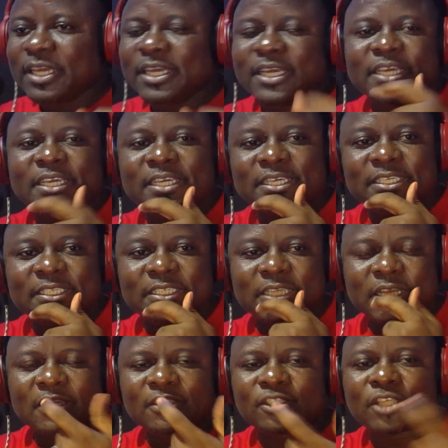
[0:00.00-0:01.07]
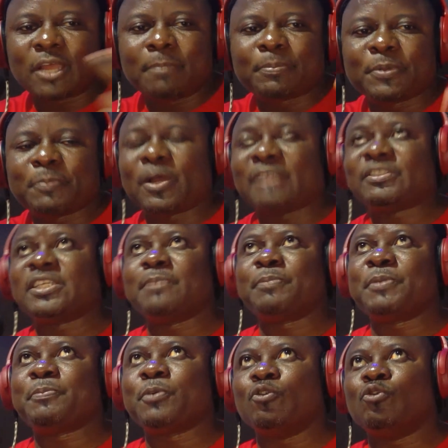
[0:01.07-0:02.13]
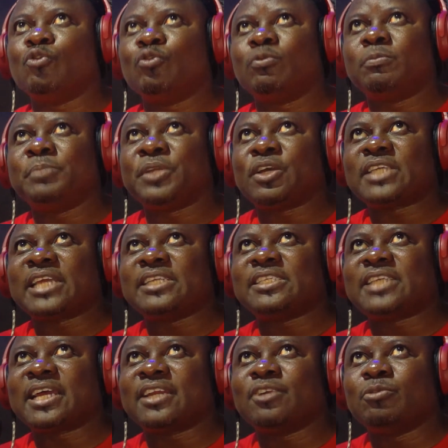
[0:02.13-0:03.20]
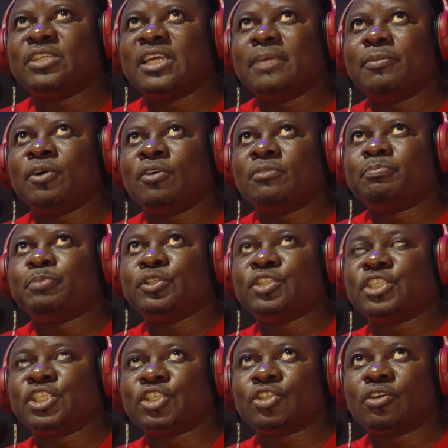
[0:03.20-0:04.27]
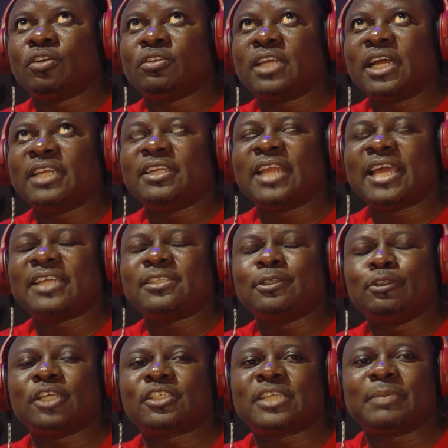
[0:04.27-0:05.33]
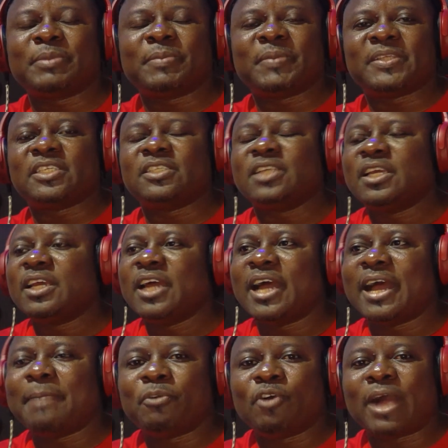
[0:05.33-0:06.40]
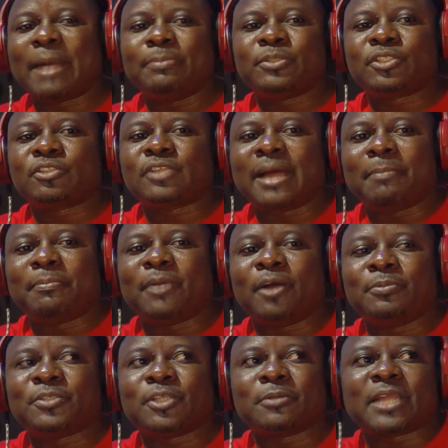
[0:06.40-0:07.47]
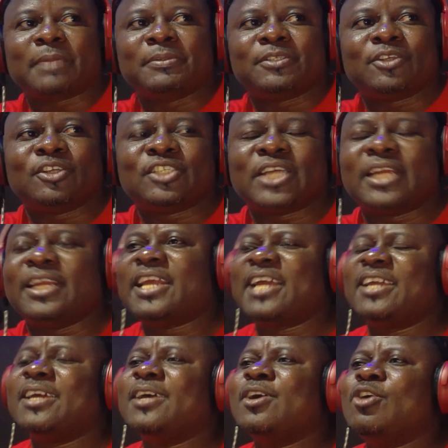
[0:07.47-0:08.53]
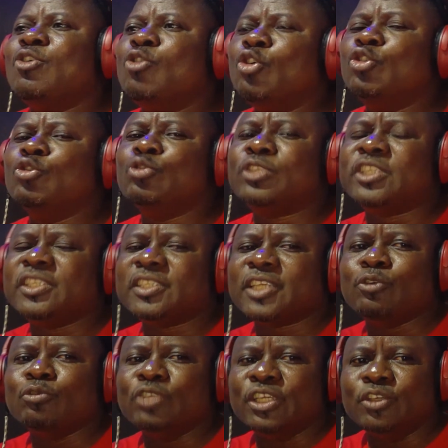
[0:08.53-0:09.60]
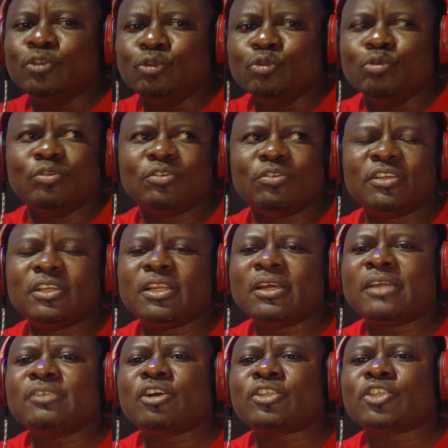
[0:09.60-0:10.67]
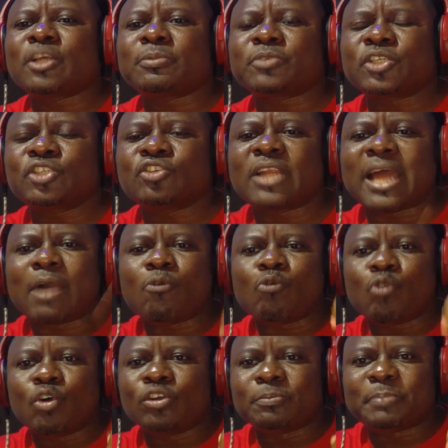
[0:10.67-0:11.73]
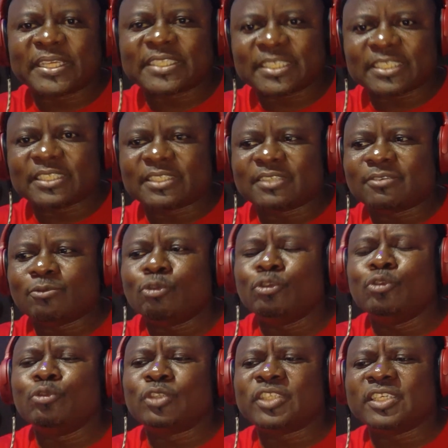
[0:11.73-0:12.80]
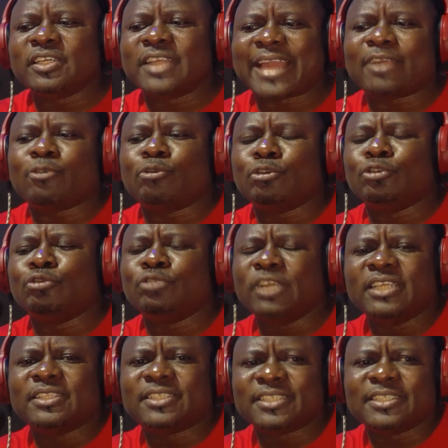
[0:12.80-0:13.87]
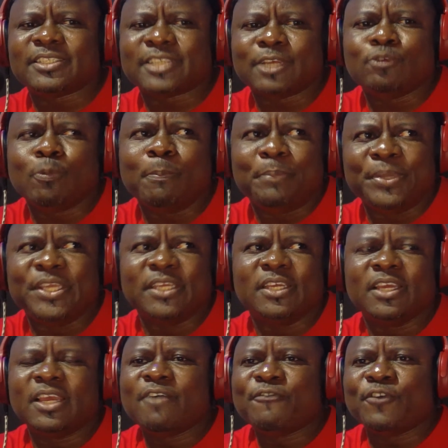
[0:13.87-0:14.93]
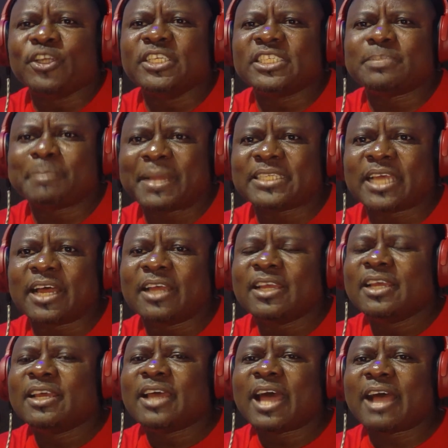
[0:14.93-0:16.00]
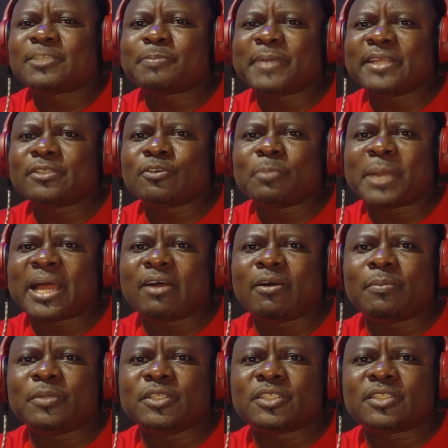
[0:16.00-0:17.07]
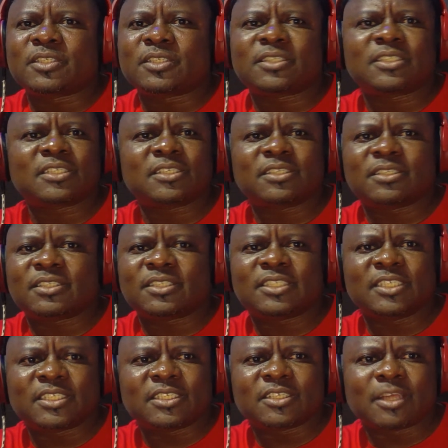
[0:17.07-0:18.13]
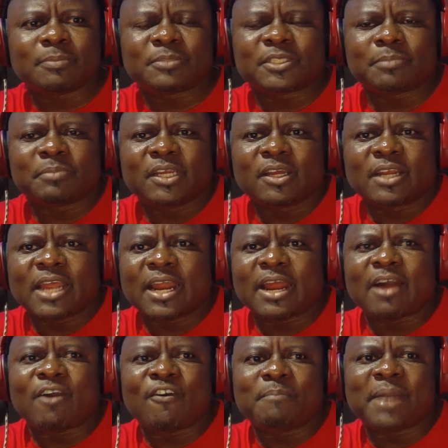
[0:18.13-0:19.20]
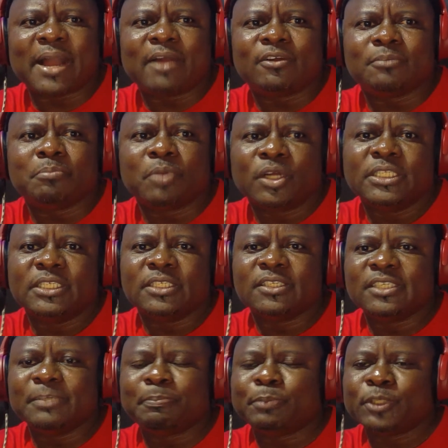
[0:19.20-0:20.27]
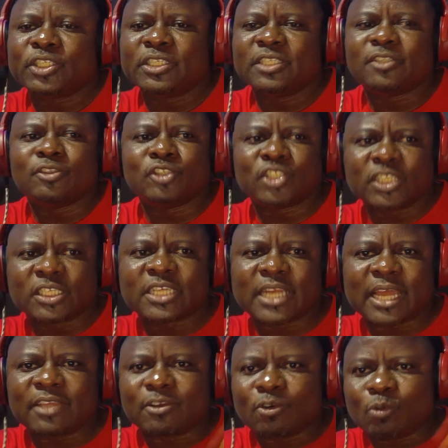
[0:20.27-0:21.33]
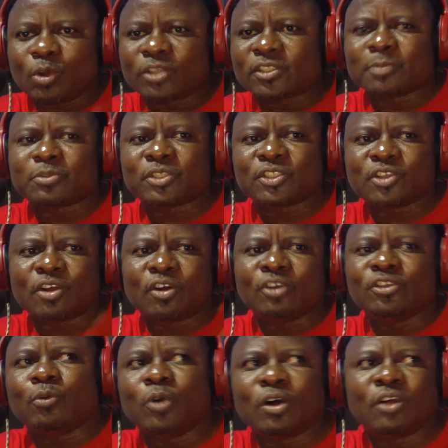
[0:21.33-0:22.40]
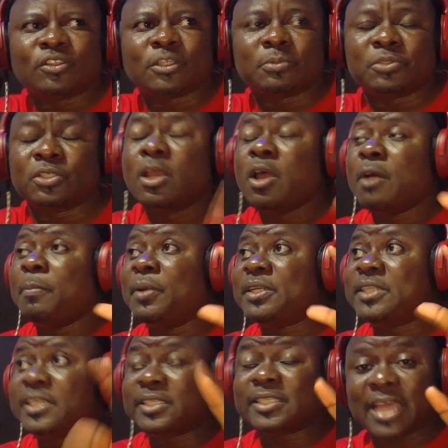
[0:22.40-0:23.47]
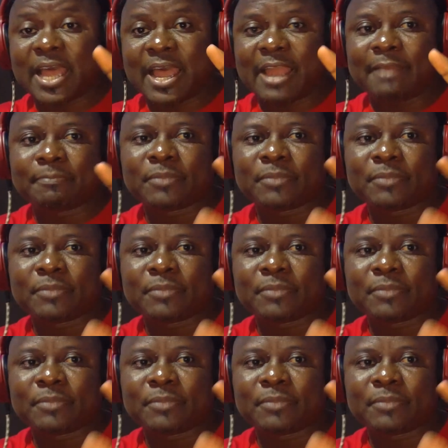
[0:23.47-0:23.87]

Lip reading: is some people, I've seen people who, because I disagree with them on position, and they're like, they just send me a message, I'm subscribing to your channel. Like, who you think say you did do? Your subscription are one person. Who you think, like, who you really think say you be for this matter? I spent about almost 60-something million of my own money pushing this. You think say that your one subscription or your one unsubscription. But this guy